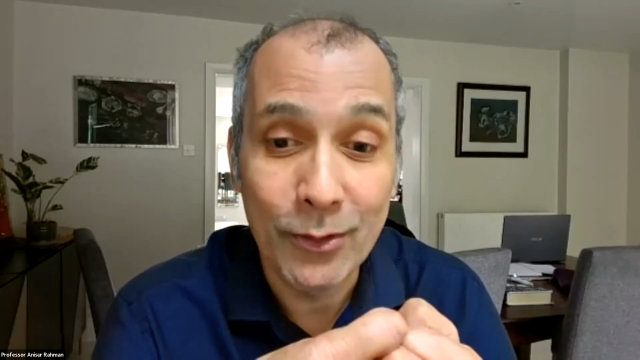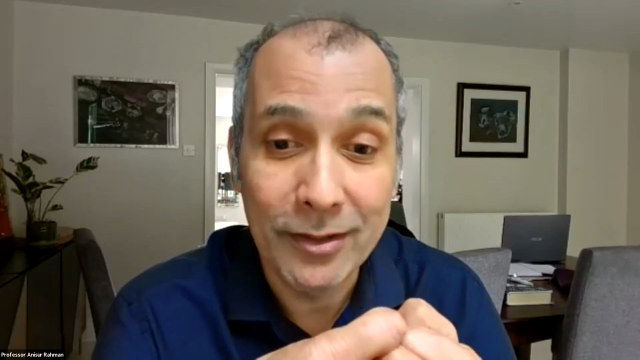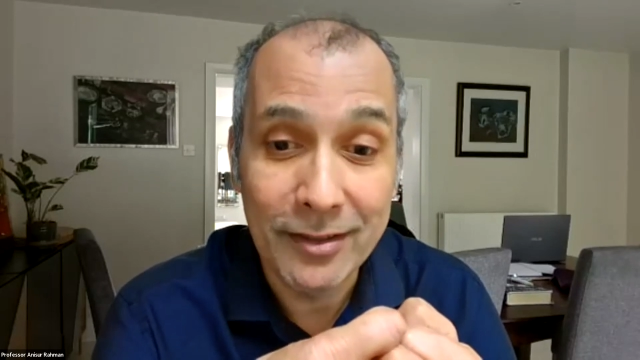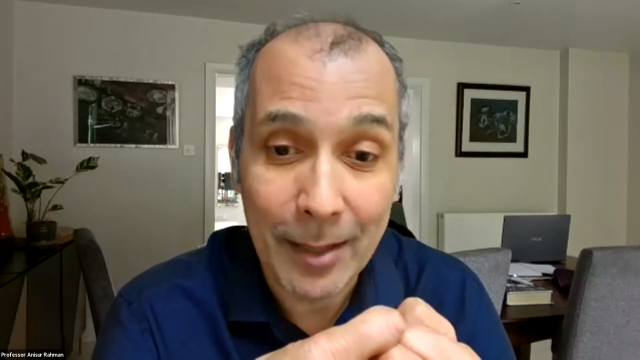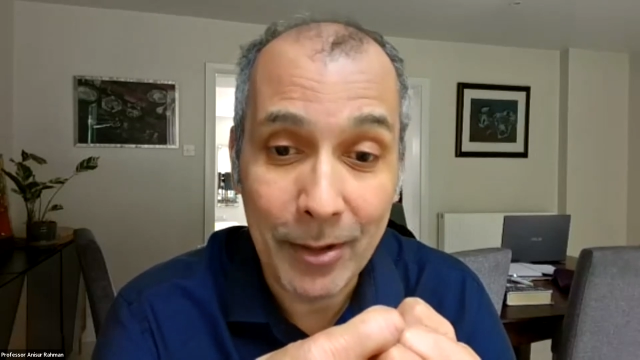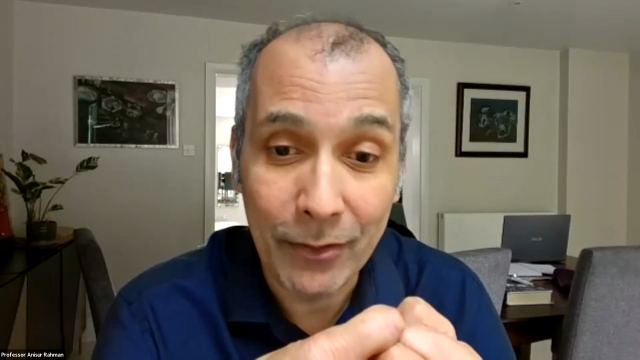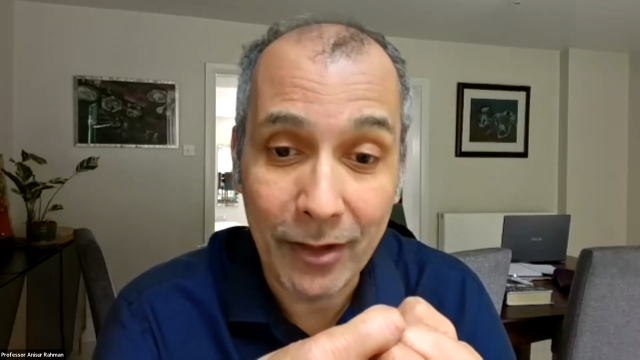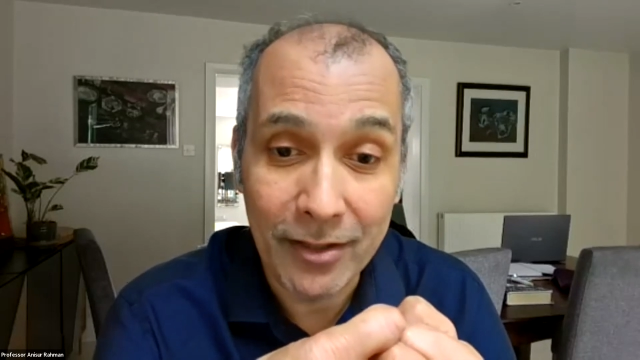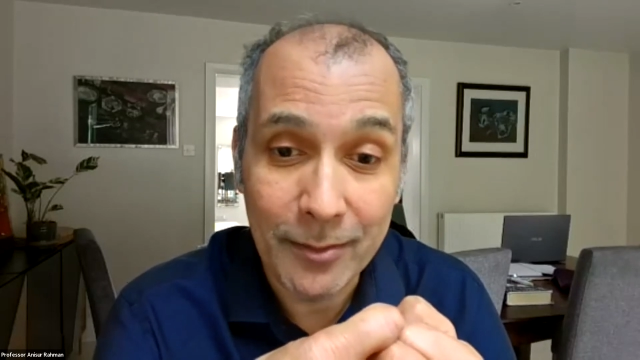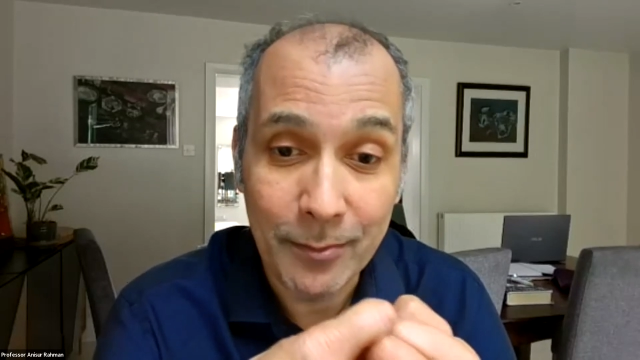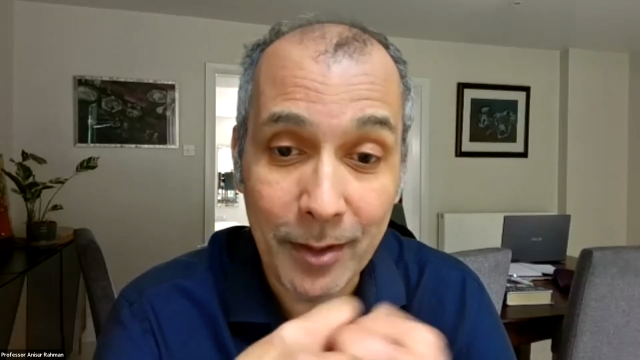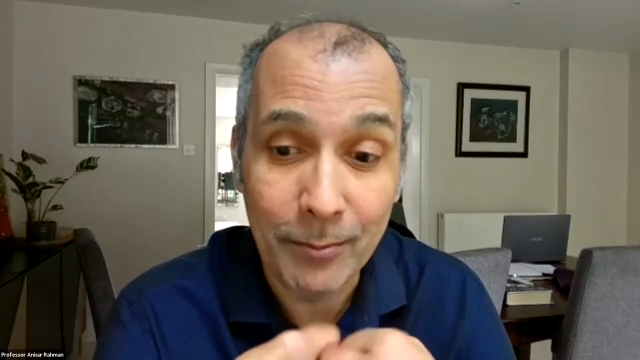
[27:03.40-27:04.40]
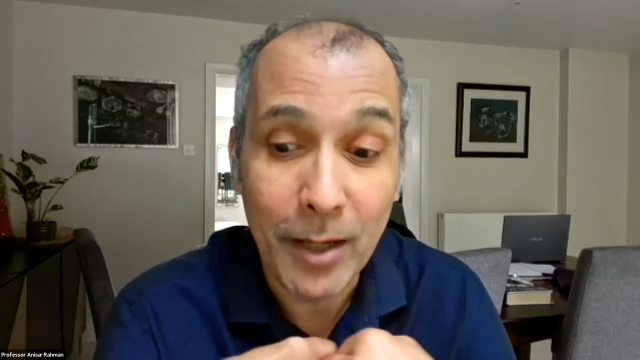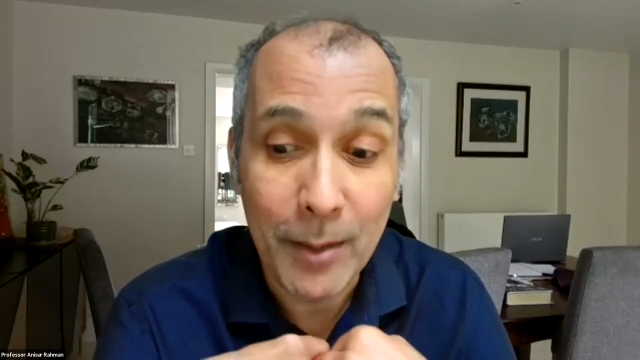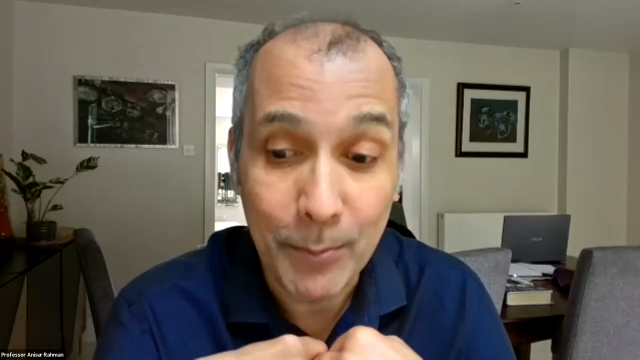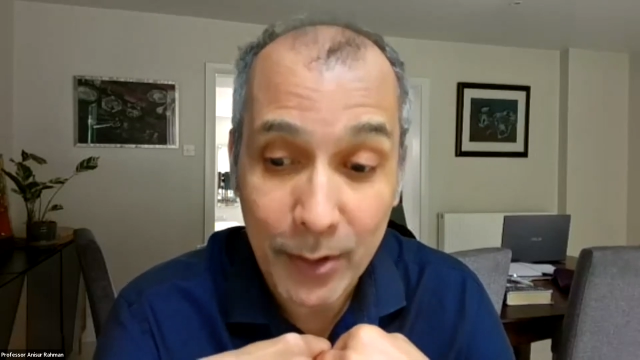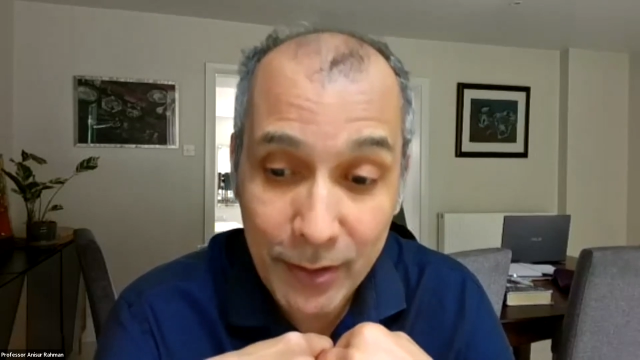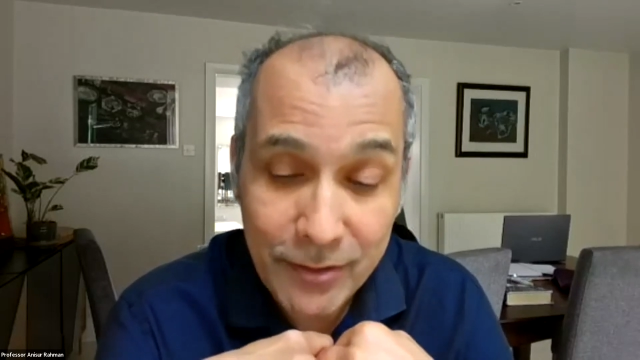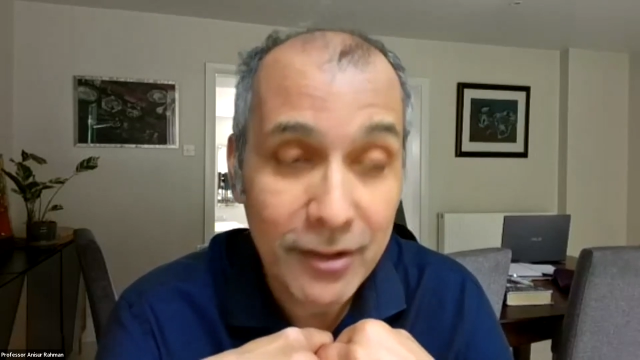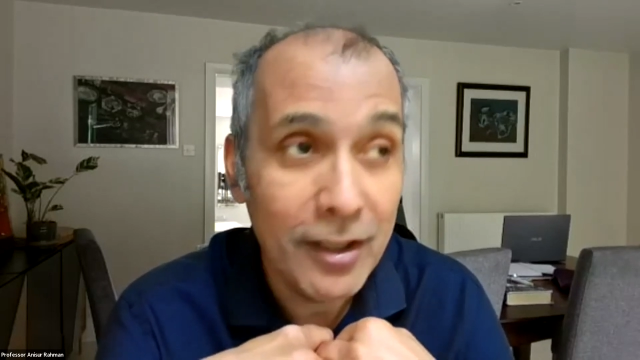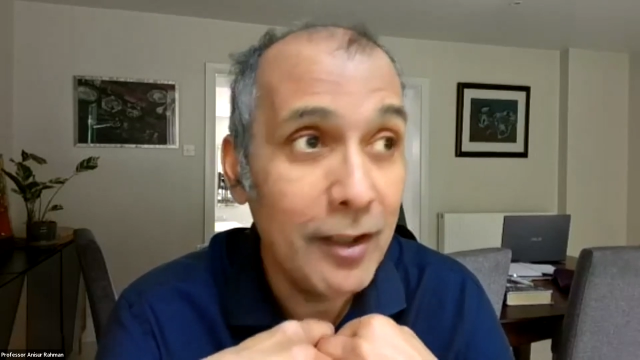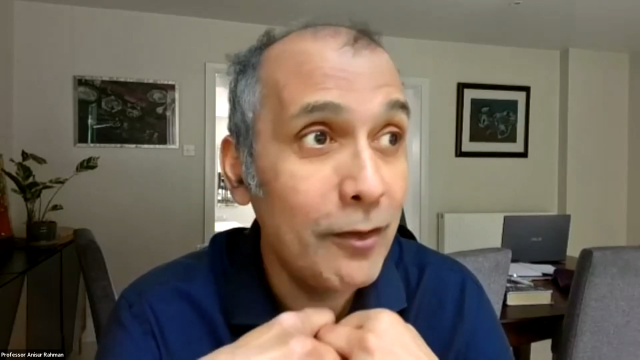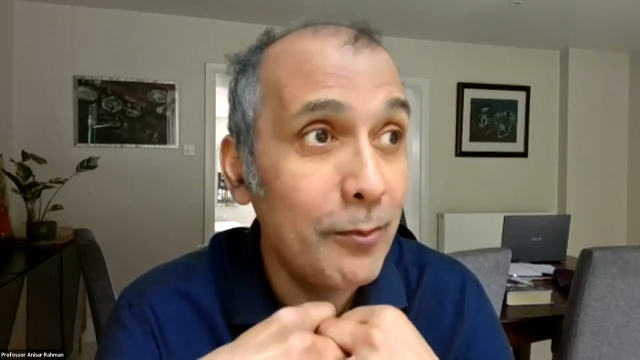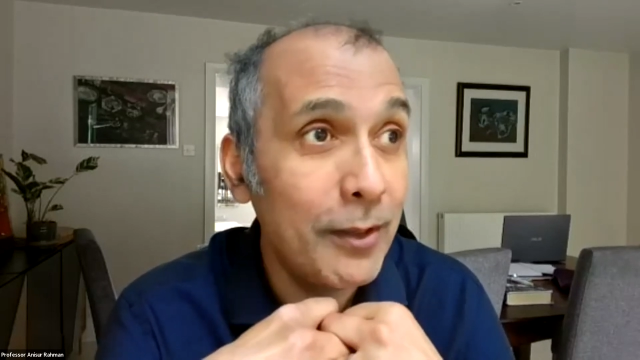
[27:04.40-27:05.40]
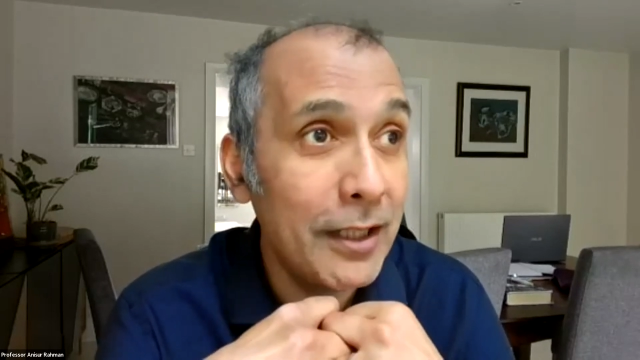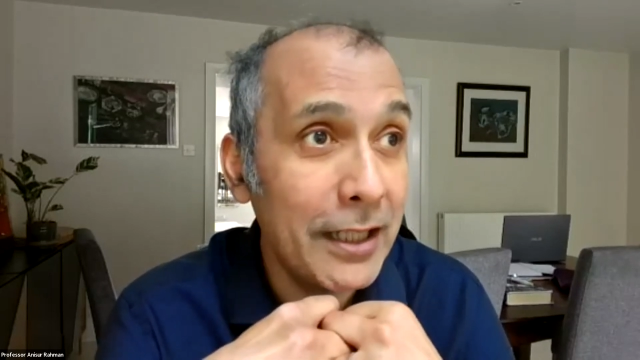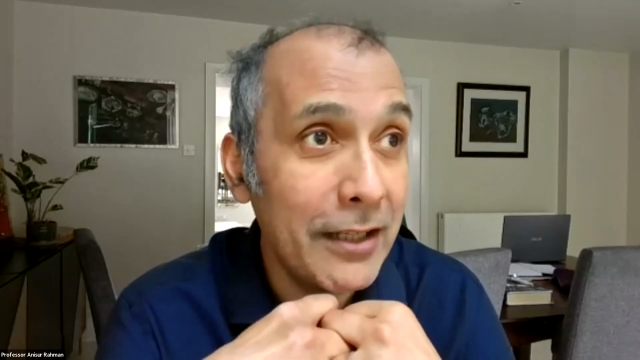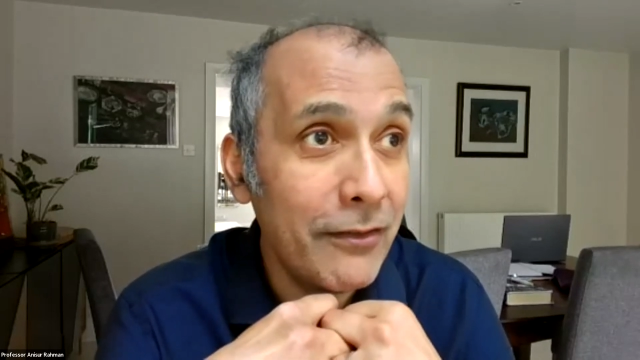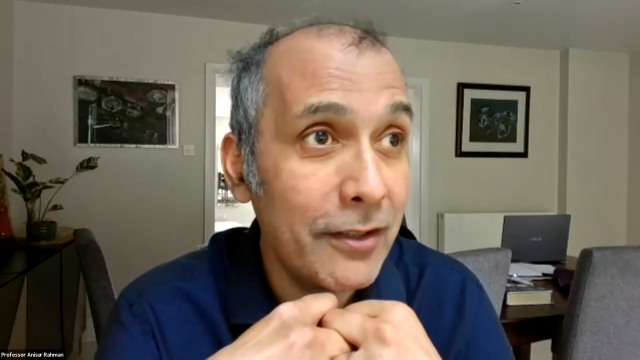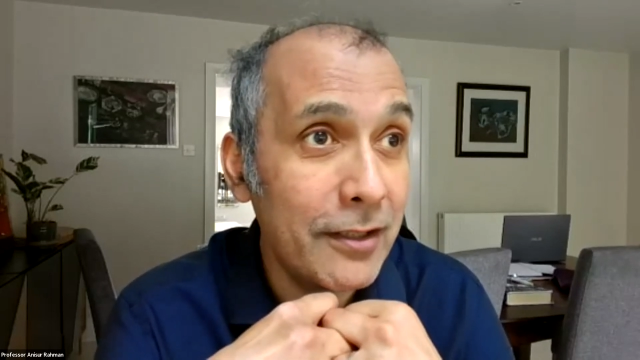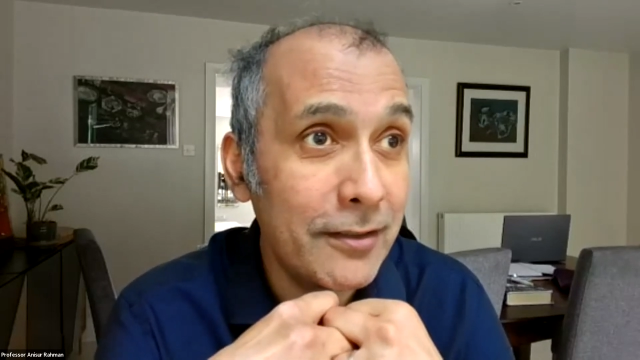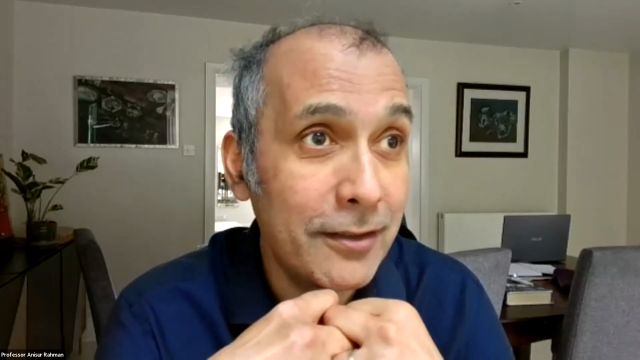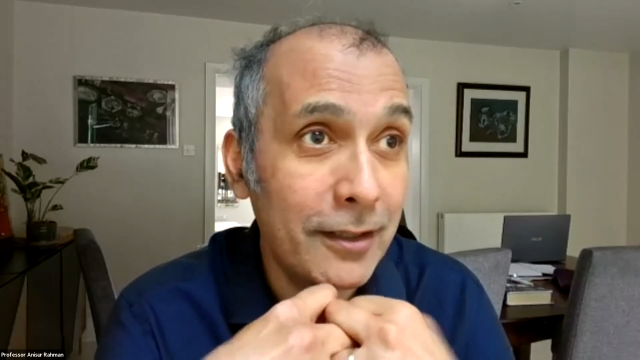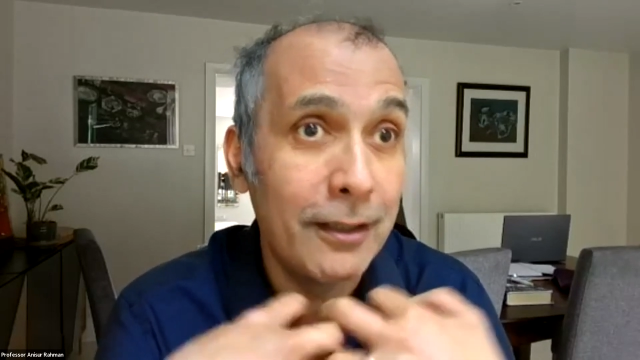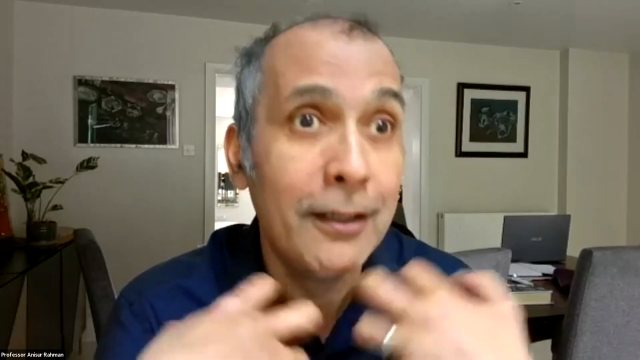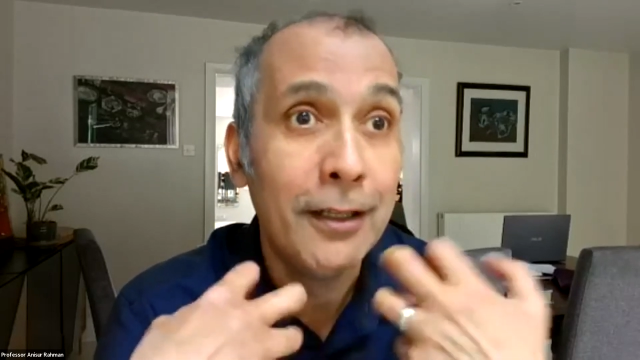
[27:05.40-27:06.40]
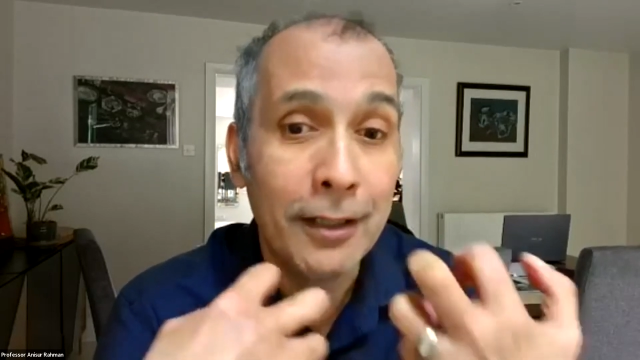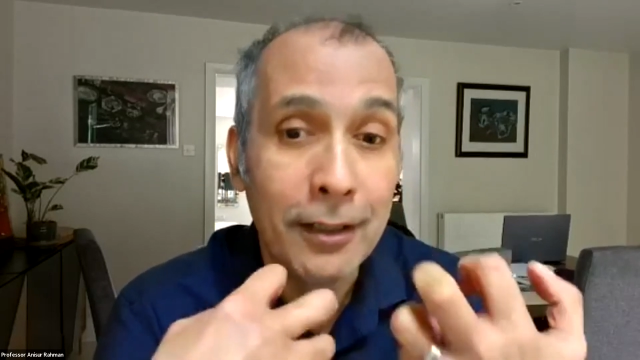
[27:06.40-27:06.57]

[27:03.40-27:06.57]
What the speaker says: or Islamic grounds, but my personal belief is that